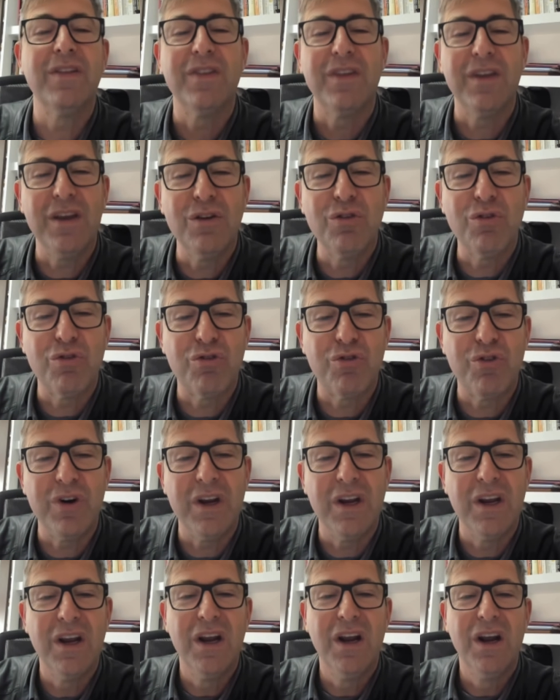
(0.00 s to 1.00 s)
the
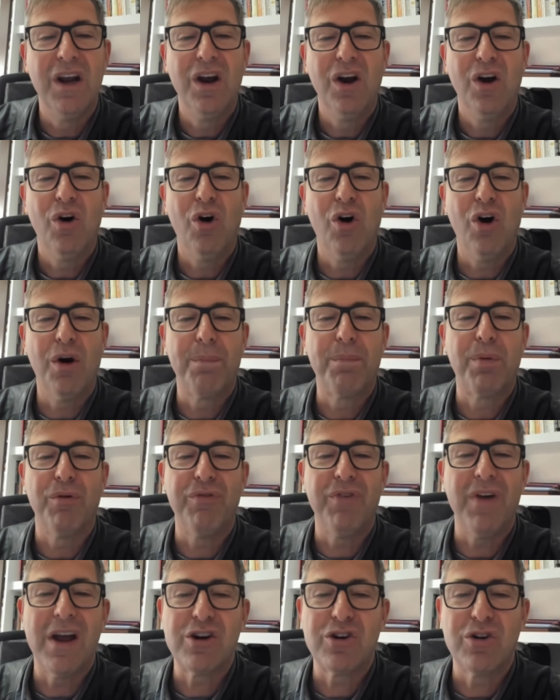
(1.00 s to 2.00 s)
industry or
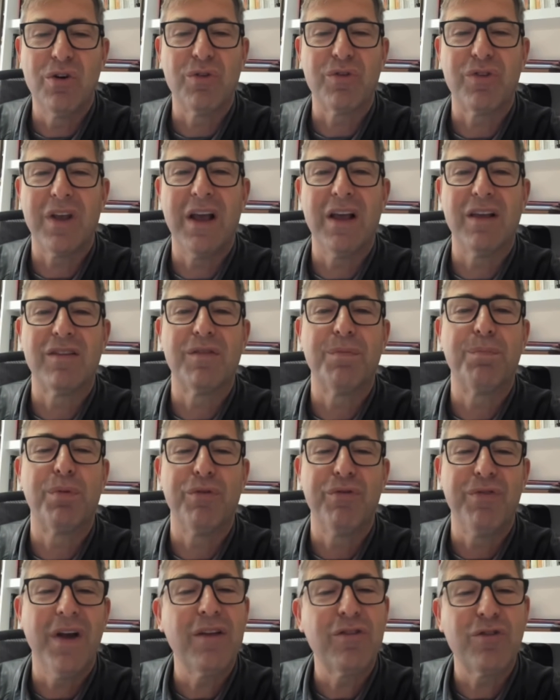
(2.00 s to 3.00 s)
professionals as
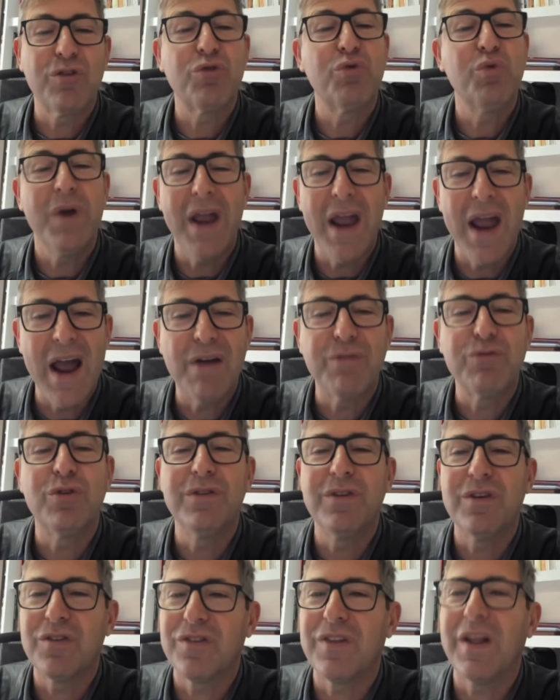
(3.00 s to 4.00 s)
professors, we have to
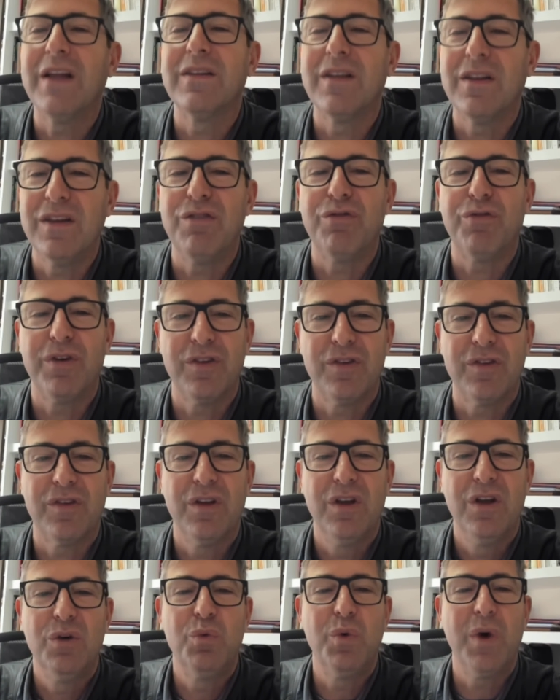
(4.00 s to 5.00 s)
understand the difference.
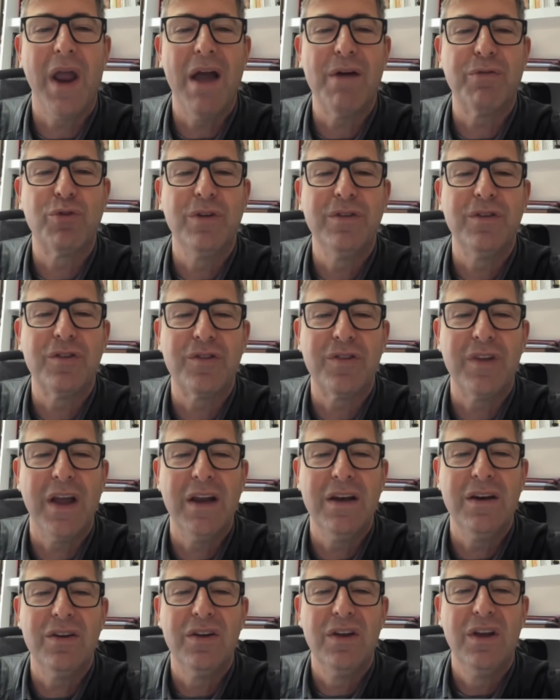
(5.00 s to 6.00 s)
We have to
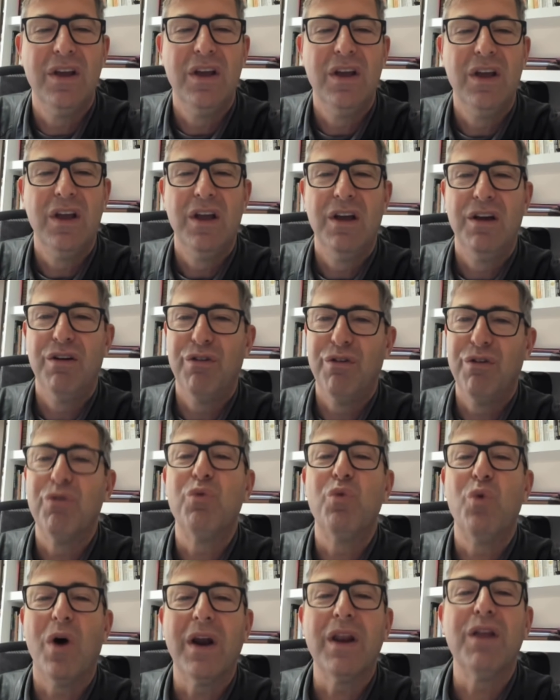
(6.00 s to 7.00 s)
understand
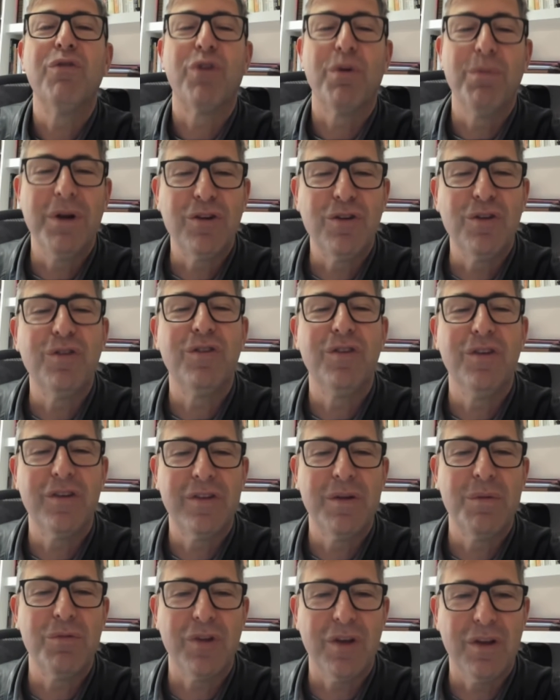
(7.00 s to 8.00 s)
what information
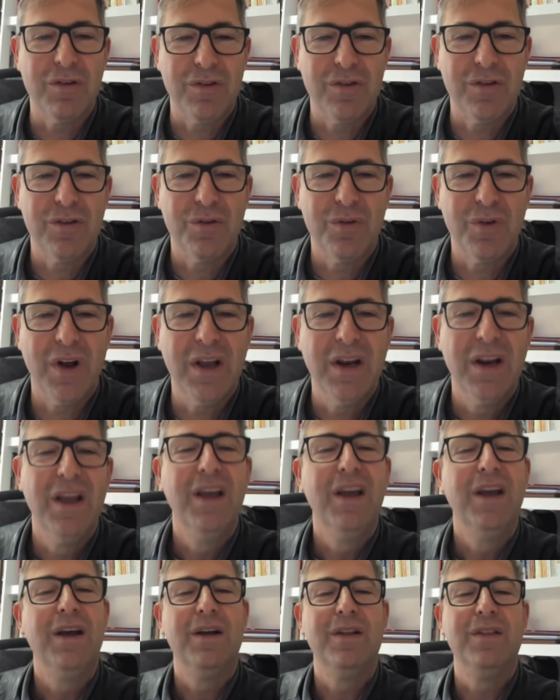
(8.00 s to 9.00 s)
systems is, right?
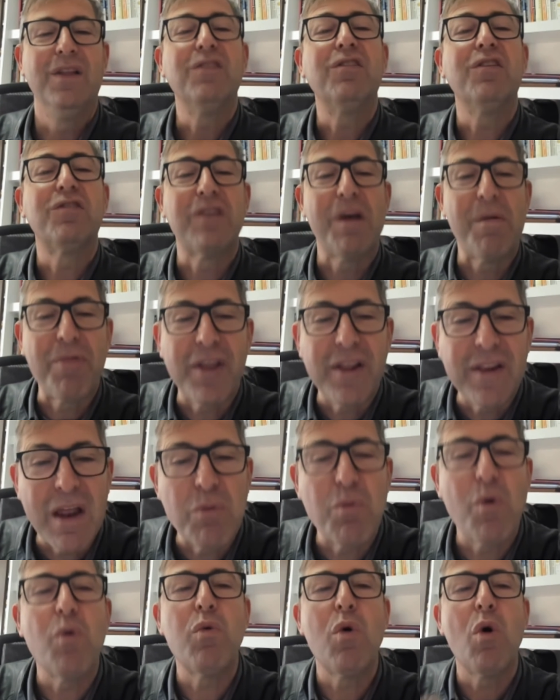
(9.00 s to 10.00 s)
This is something that
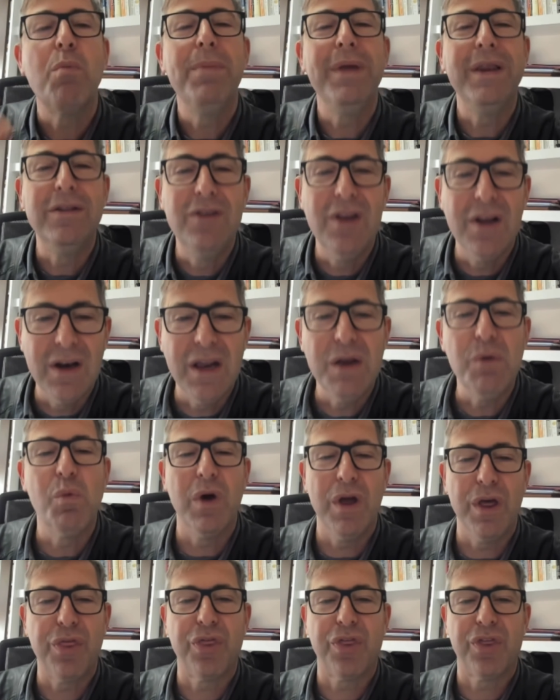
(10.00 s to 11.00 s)
we will be dealing
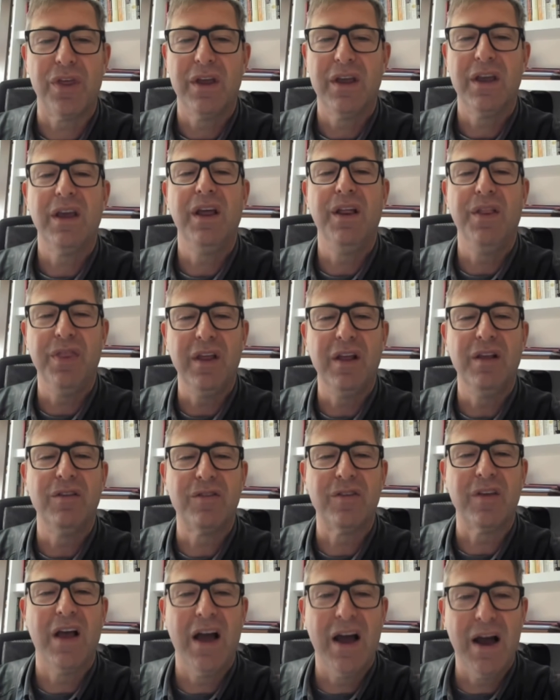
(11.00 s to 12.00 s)
with in
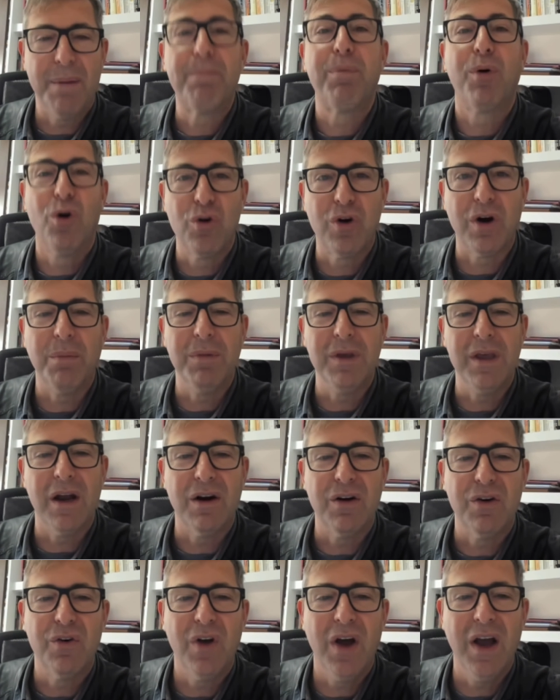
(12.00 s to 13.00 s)
this program here,
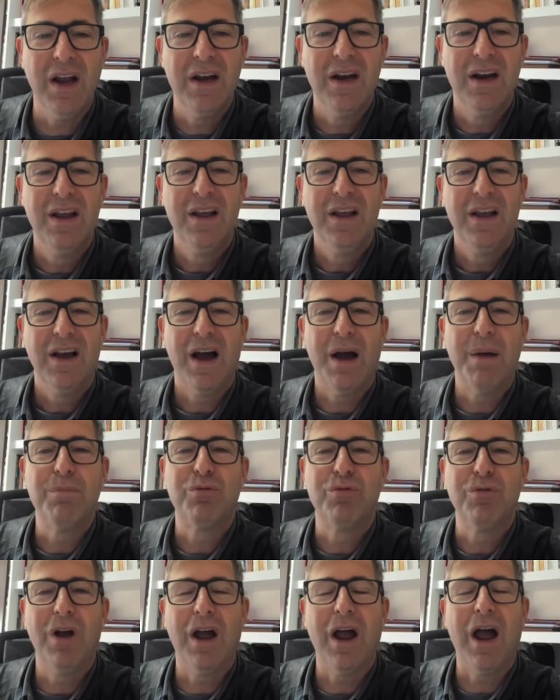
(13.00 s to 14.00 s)
right?
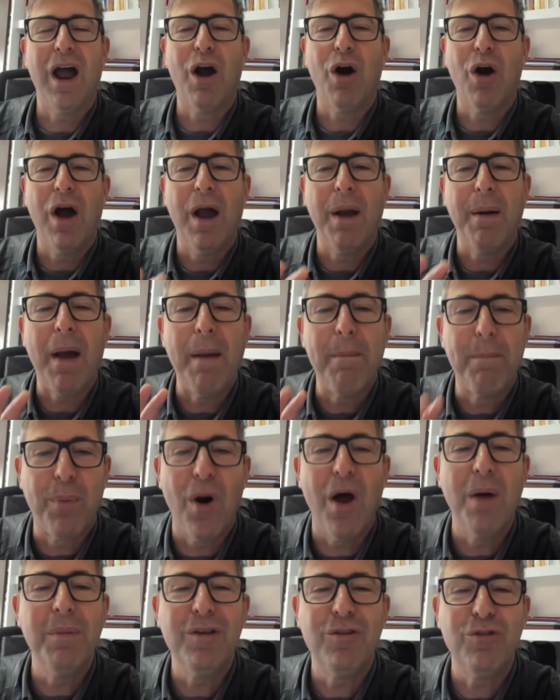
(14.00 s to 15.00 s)
I
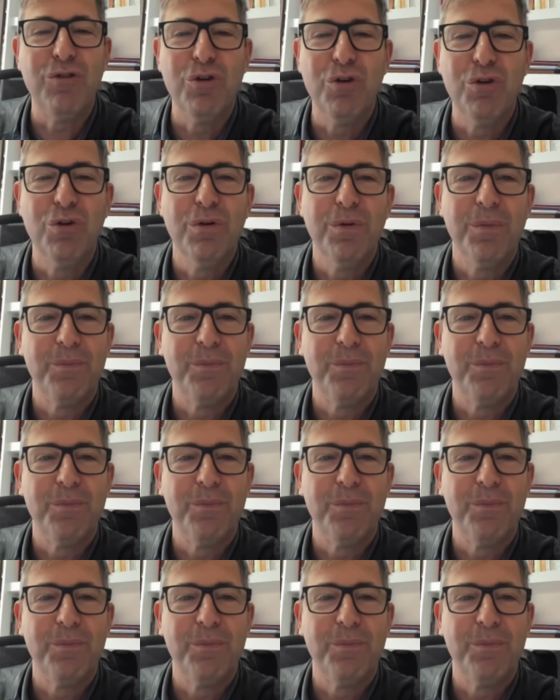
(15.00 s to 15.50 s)
promise you